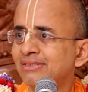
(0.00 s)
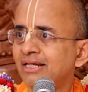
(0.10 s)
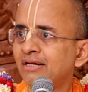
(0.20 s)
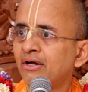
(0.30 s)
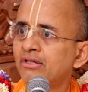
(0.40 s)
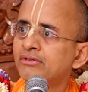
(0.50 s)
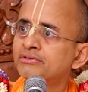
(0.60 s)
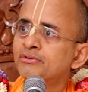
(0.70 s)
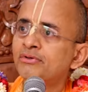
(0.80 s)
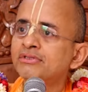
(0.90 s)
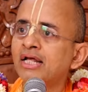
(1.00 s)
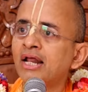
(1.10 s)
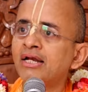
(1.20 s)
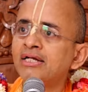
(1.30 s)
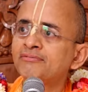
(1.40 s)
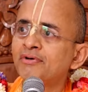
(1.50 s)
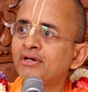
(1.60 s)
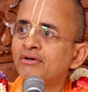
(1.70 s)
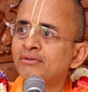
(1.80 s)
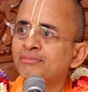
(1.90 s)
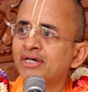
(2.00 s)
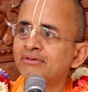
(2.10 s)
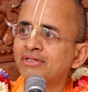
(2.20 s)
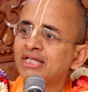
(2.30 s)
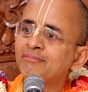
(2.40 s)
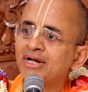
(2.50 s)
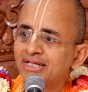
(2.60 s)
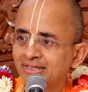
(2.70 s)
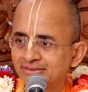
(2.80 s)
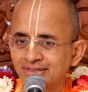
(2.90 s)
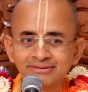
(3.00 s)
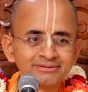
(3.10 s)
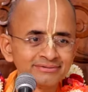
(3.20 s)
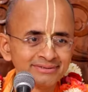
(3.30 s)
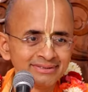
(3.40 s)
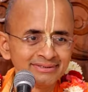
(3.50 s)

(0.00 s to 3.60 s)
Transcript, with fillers: then all those rules are already followed by when they made the church.